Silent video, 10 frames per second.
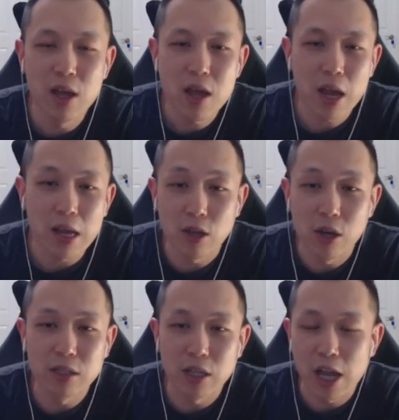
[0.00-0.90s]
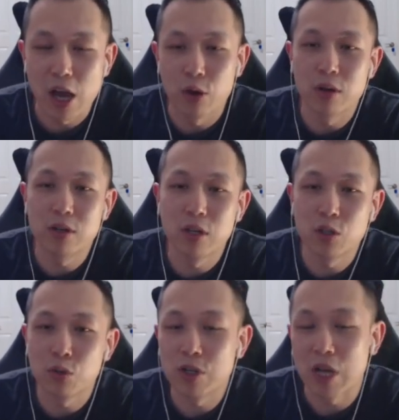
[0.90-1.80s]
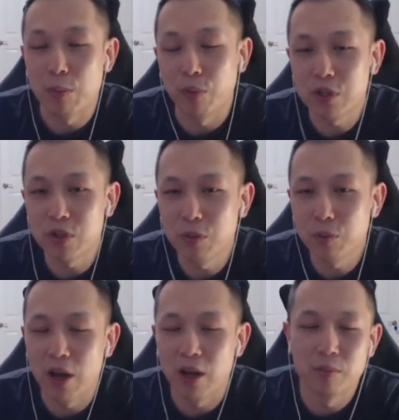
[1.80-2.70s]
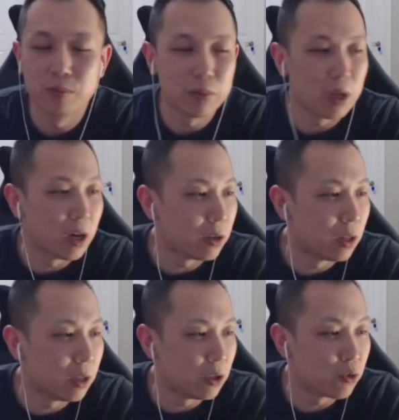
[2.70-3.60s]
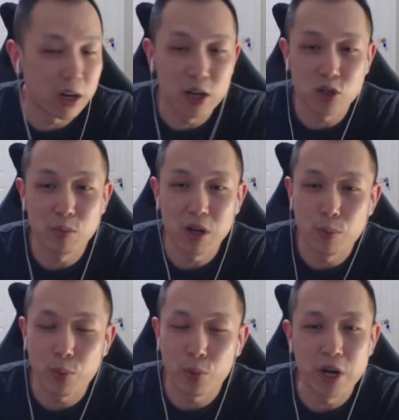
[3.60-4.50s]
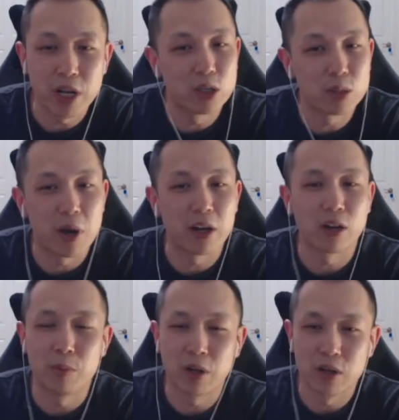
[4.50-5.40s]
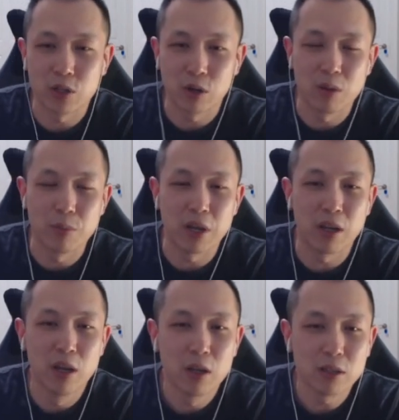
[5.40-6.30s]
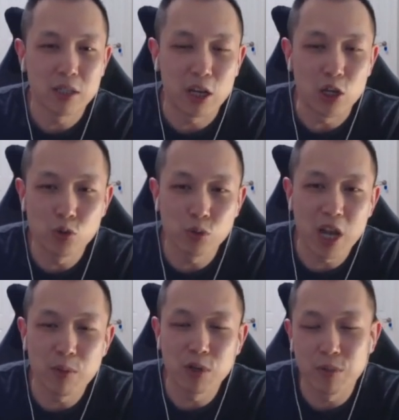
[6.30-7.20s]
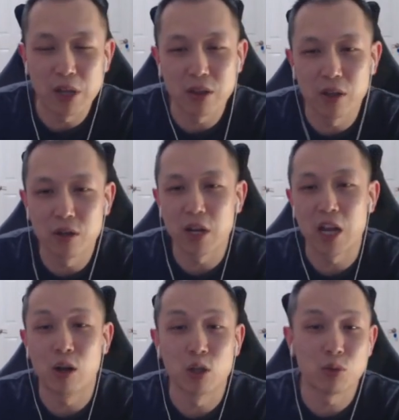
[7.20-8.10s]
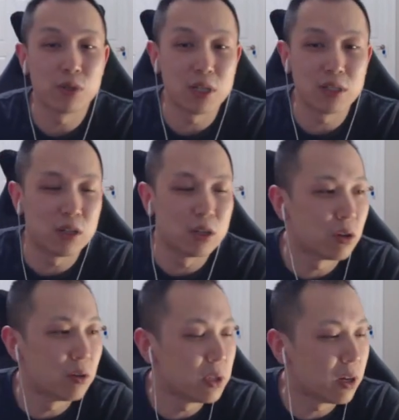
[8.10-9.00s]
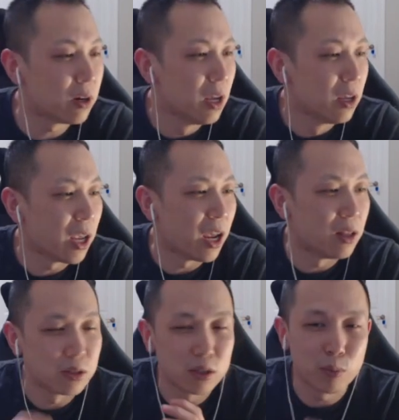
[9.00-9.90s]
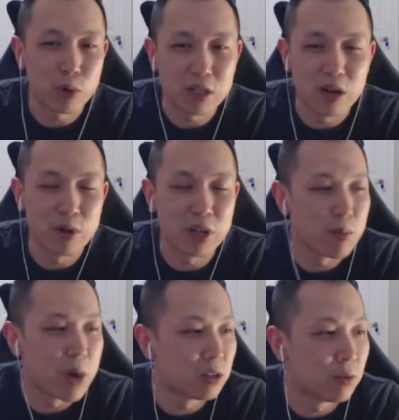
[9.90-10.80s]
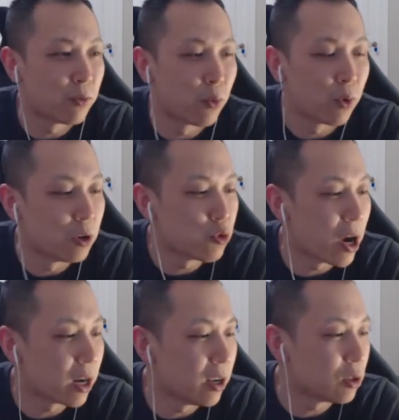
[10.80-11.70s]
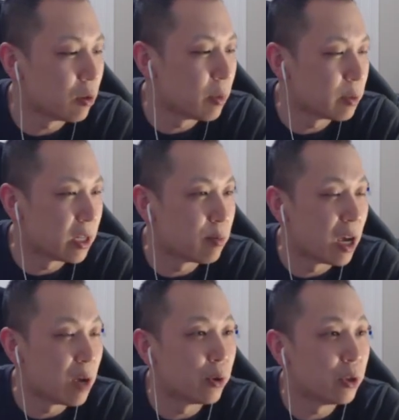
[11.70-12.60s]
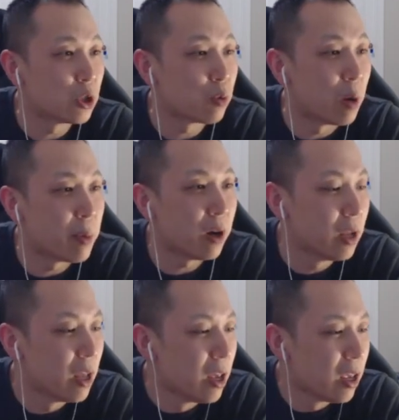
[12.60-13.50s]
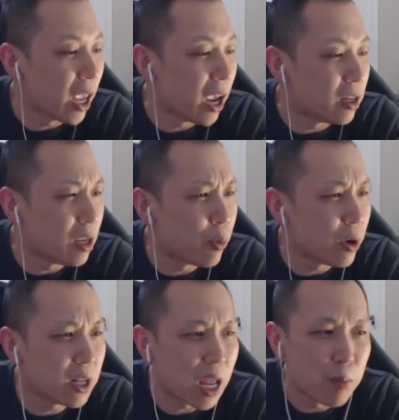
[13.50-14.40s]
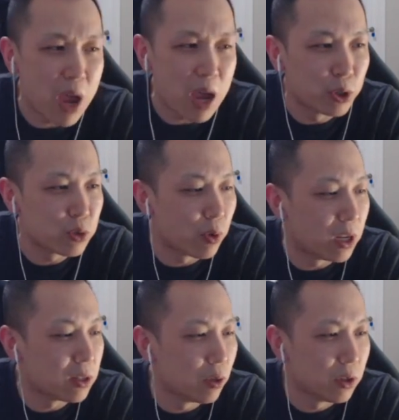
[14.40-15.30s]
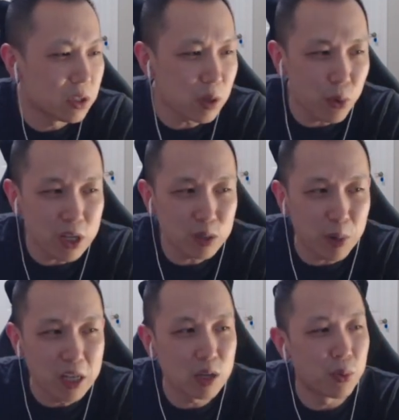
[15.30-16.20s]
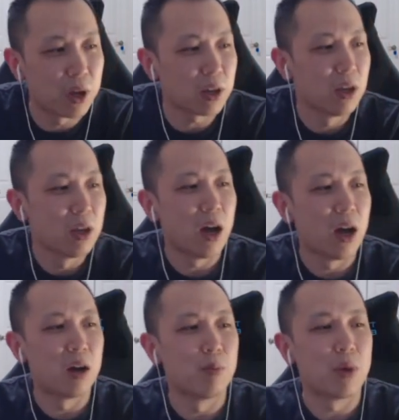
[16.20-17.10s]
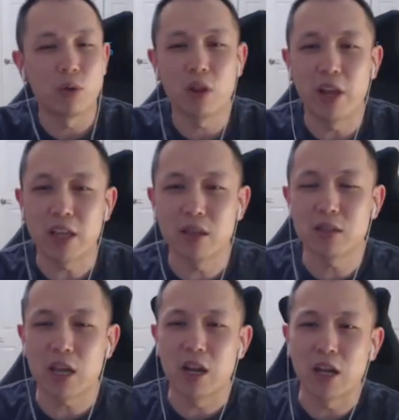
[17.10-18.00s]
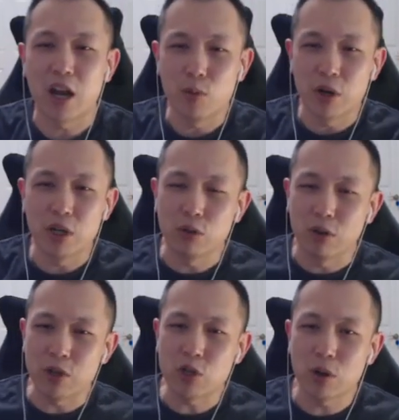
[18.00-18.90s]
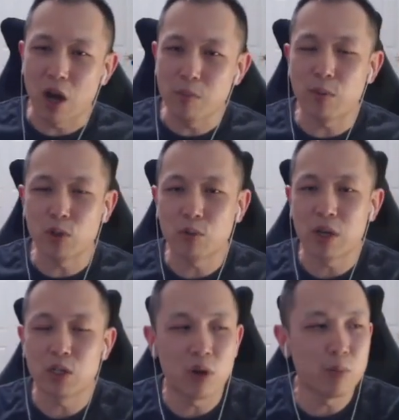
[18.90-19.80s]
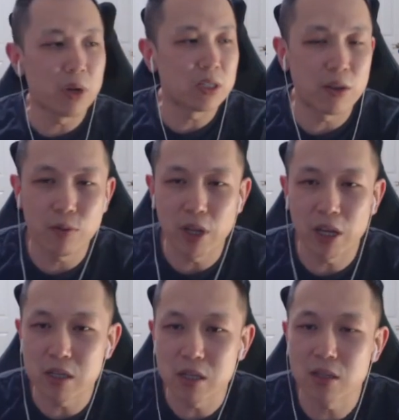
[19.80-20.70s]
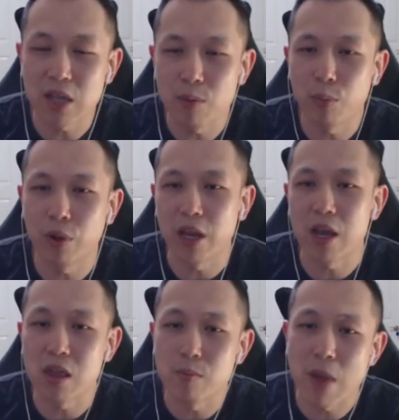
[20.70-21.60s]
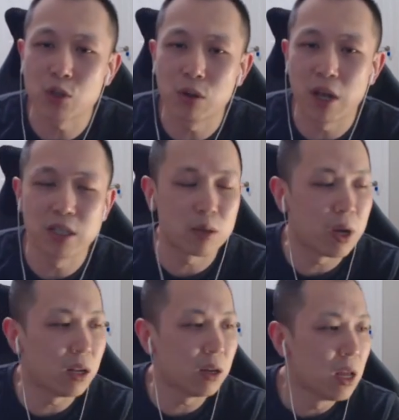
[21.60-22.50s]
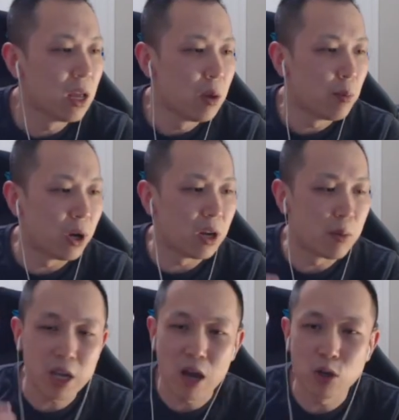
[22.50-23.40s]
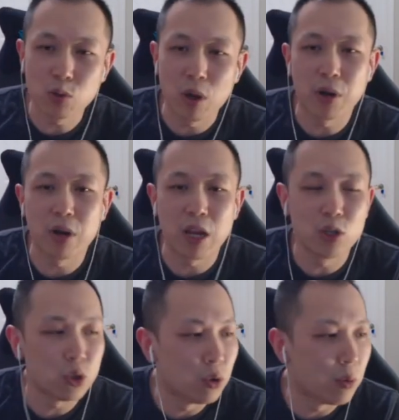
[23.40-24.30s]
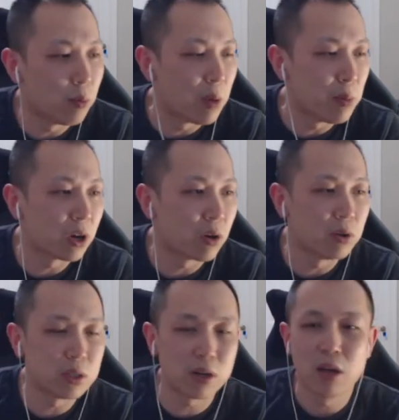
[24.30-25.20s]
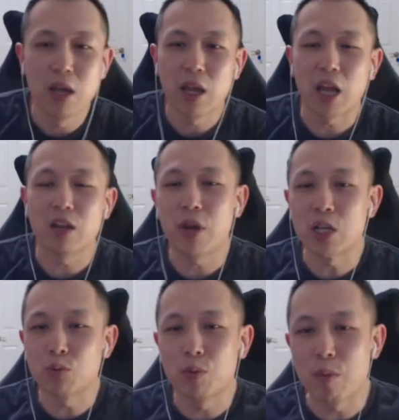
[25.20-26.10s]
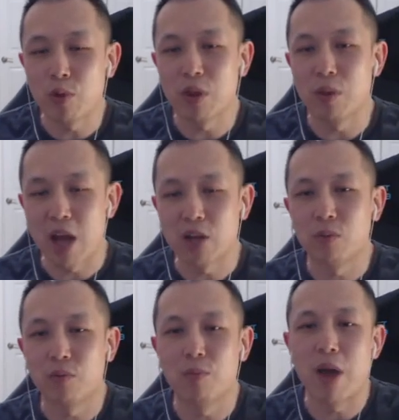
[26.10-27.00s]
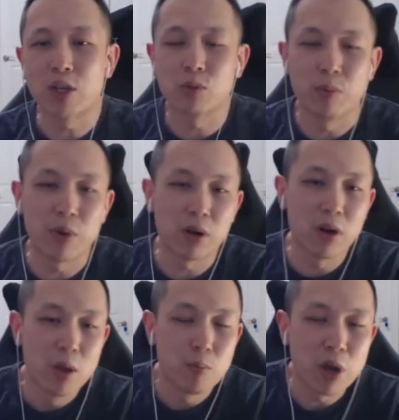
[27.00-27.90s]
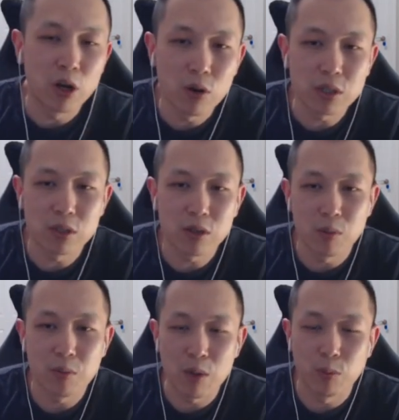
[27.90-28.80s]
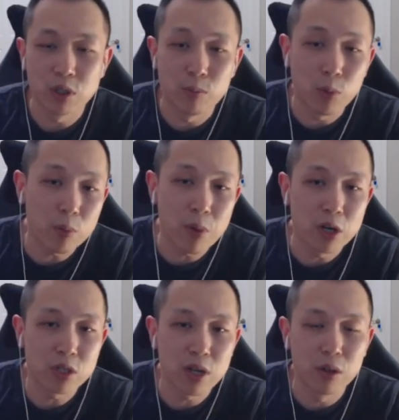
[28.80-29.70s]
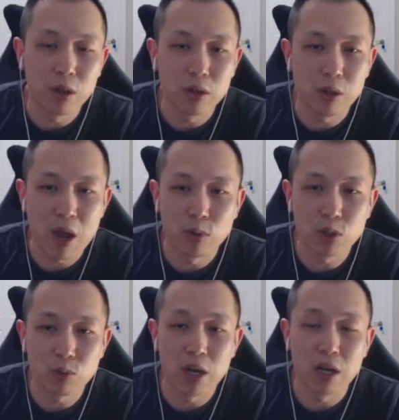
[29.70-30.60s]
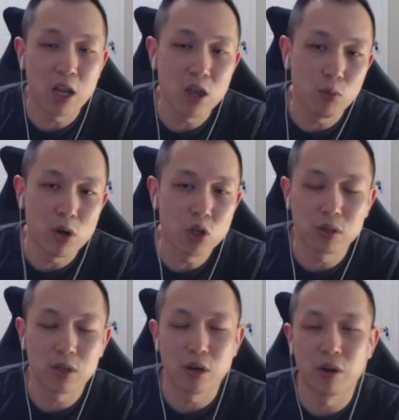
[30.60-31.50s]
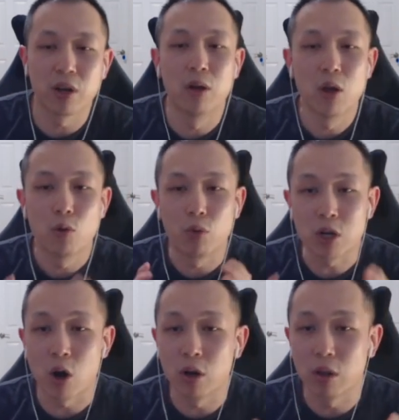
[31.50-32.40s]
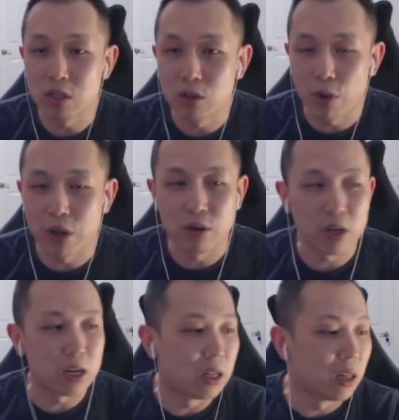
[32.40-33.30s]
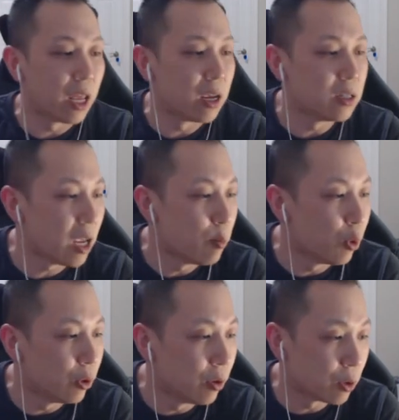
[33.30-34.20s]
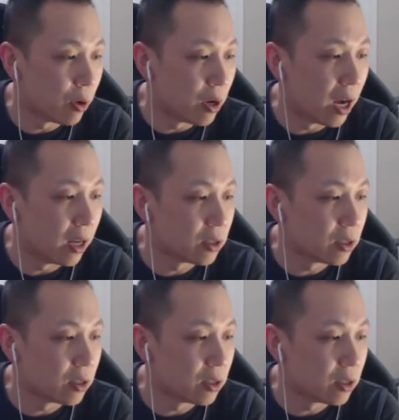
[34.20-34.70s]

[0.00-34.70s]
As long as the Kyogre doesn't reach a Blizzard, the Dragonite should be in a pretty good spot here because you're going to be taking neutral damage from that Thunder and also resisting the Surfs here, and this is a pretty dominating matchup for Dragonite, so I'm expecting my opponent to swap out. And he brings in a Mamoswine. So this is a pretty spicy pick. I really like this, and I kind of want to do a feature on Mamoswine as well because I feel like it does have play in the Master Classic meta. But I'm going to counter swap here into my Metagross here, and if you guys remember the matchup from Master Premier, Metagross is going to be able to bullet punch down the Mamoswine in the one-shot scenario regardless of whether it can land a Bulldoze or not.